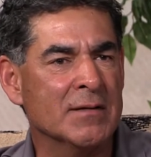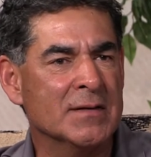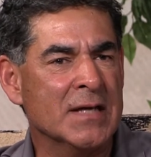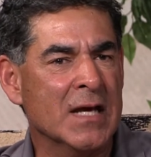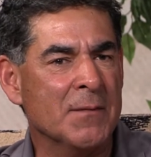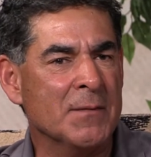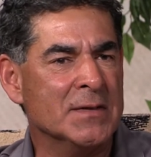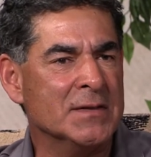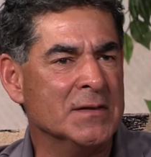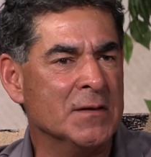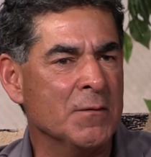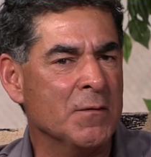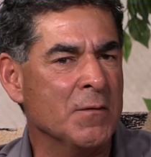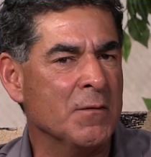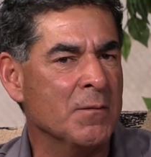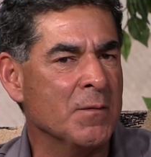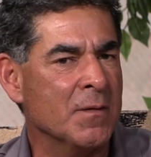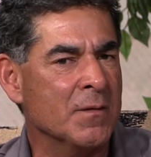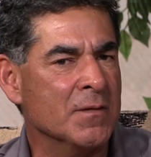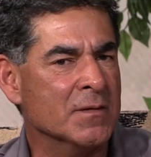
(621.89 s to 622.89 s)
Tell me some
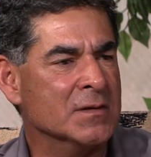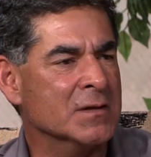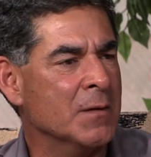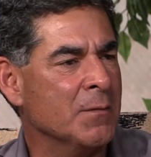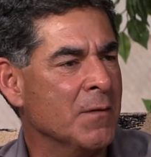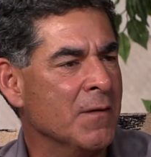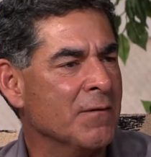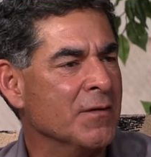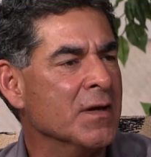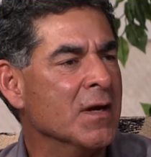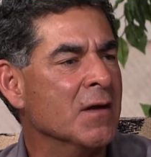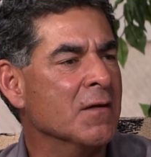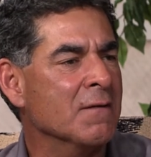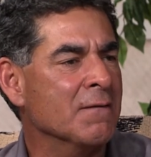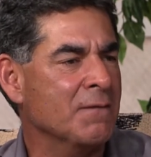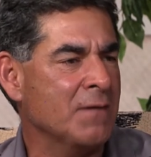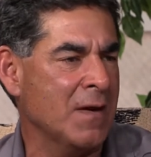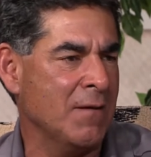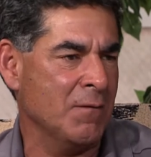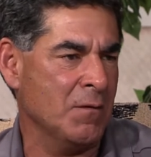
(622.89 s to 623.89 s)
of some of the other
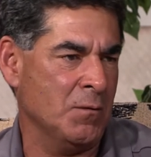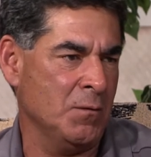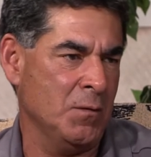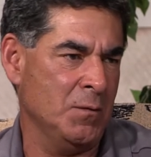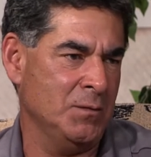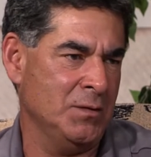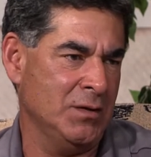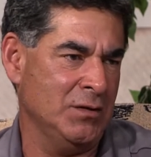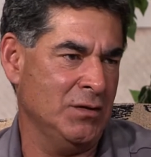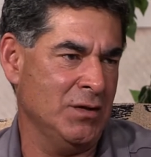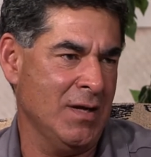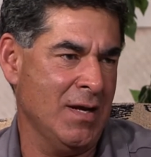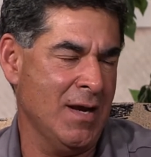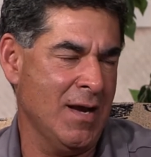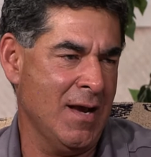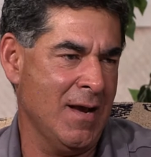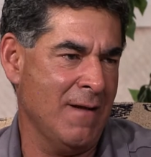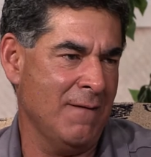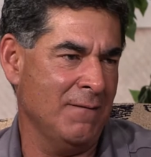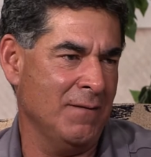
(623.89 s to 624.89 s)
favorite rooms that you
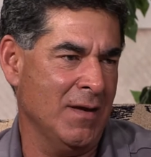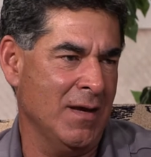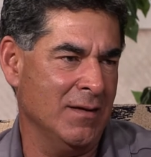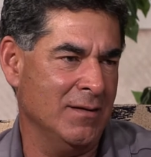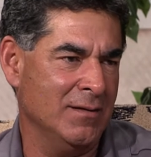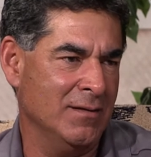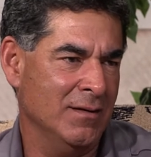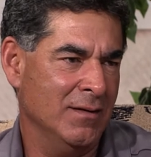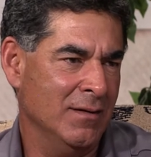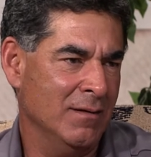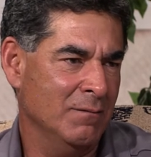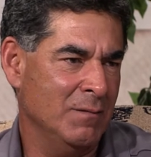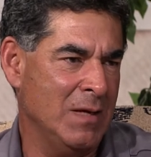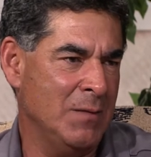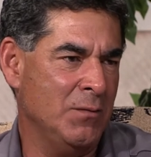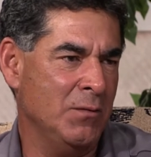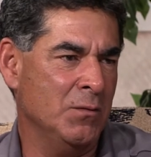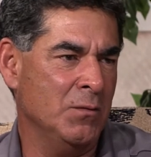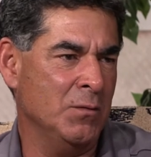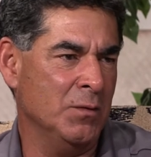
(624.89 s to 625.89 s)
have that
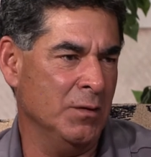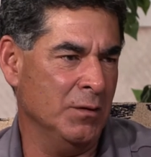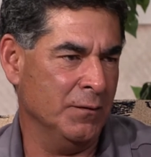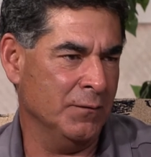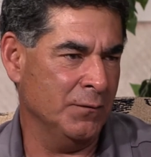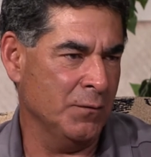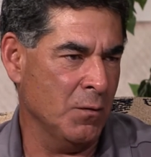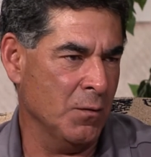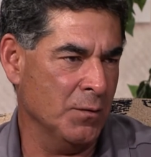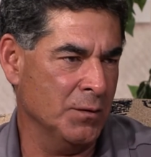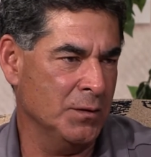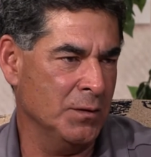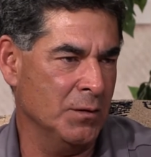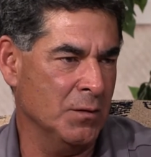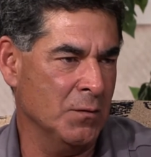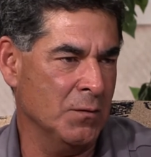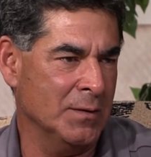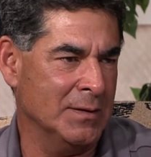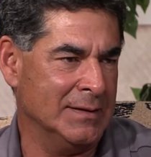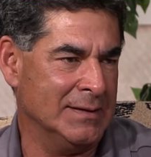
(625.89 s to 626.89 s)
people would look forward to
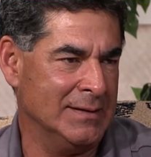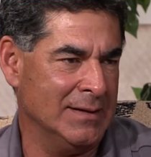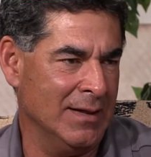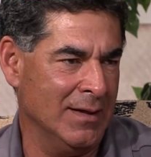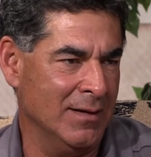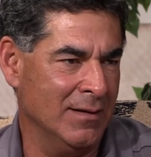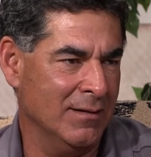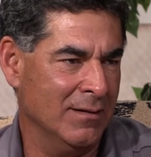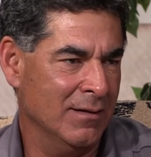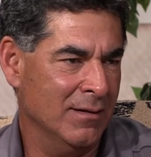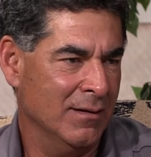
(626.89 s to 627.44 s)
going and seeing.